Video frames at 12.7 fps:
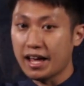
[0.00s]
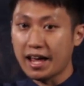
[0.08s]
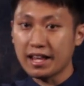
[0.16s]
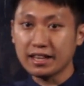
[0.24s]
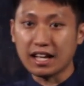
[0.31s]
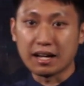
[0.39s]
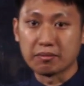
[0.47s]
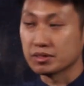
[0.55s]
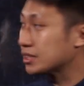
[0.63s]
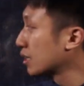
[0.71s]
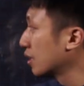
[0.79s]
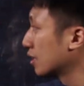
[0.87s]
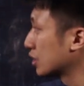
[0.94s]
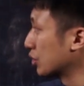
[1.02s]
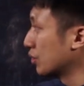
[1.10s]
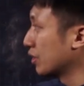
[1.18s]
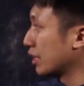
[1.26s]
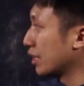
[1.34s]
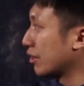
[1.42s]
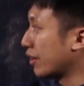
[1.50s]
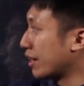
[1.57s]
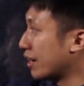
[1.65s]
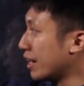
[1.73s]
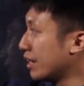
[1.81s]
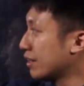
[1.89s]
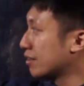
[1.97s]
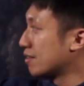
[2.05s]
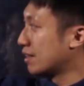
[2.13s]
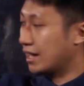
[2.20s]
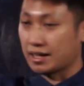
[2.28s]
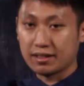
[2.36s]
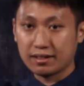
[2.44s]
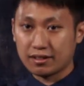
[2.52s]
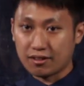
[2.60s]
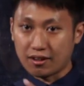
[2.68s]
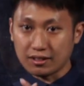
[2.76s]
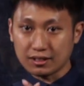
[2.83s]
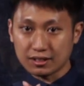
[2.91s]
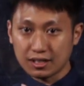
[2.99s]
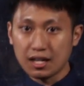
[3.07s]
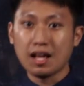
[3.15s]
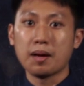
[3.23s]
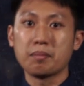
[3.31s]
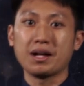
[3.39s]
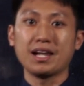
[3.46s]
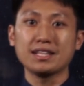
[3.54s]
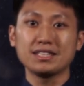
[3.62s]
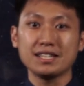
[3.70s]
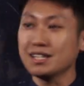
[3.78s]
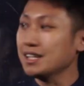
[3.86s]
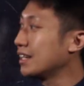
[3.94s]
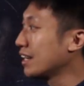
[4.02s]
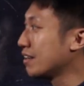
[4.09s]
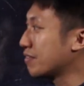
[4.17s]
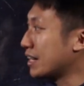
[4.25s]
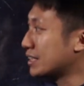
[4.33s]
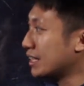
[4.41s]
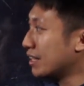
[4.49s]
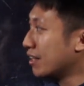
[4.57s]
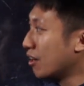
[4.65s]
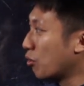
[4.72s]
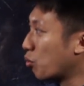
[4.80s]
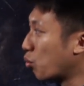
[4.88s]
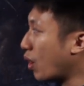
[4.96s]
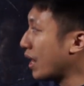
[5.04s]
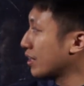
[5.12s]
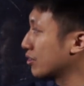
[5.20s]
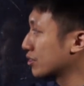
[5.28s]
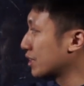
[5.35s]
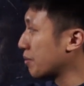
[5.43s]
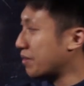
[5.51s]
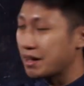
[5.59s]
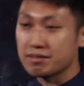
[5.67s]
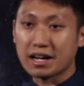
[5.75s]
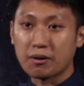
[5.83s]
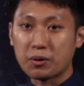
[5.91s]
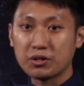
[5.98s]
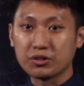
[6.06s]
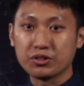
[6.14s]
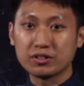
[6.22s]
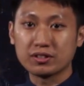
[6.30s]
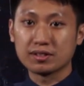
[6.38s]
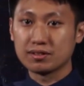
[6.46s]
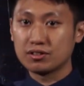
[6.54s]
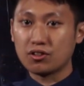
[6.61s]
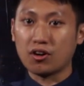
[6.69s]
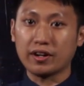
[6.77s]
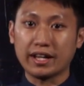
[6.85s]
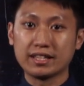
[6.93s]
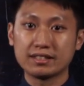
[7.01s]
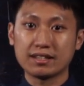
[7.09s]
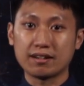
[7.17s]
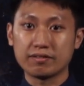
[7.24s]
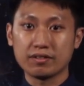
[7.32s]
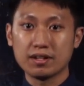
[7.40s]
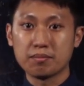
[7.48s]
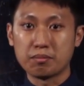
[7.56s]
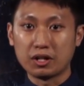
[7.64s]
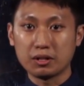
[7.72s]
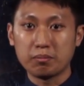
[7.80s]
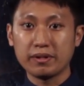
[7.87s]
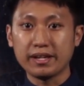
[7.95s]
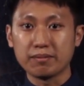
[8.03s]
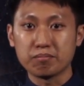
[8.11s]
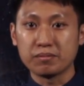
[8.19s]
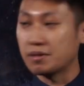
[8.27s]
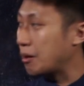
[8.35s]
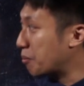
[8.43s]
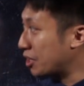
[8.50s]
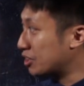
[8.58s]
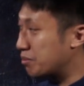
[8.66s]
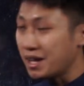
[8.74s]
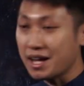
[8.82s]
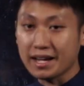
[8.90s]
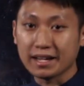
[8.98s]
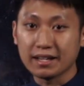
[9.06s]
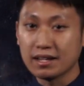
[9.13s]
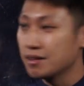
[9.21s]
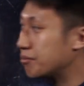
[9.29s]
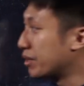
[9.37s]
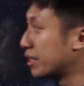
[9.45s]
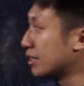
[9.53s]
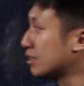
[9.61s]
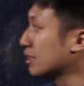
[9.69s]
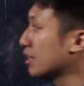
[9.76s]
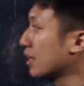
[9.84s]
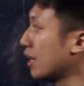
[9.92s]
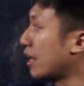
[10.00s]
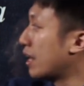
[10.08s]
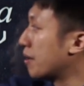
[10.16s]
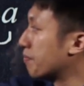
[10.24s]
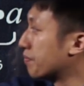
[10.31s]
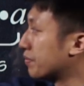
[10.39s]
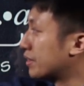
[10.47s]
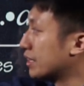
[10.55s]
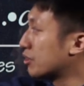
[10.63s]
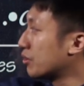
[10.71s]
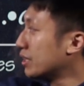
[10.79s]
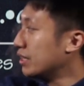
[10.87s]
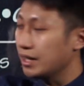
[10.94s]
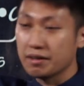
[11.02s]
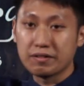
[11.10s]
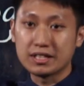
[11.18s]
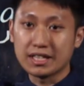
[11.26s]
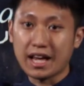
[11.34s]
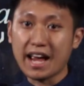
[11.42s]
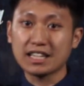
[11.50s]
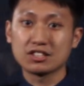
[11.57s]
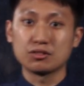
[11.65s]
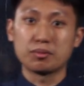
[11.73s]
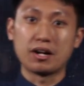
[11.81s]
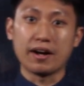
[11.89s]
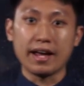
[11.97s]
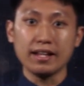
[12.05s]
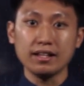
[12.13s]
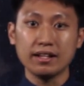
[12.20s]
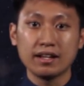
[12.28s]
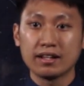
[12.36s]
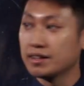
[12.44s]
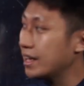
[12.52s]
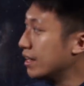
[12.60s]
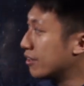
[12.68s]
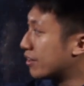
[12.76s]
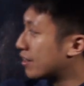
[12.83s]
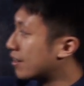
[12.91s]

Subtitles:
n times. So, you can write like cross. But let's say if I say sometimes I want to use dot instead of multiply because this one, if it's x to the power n, then you can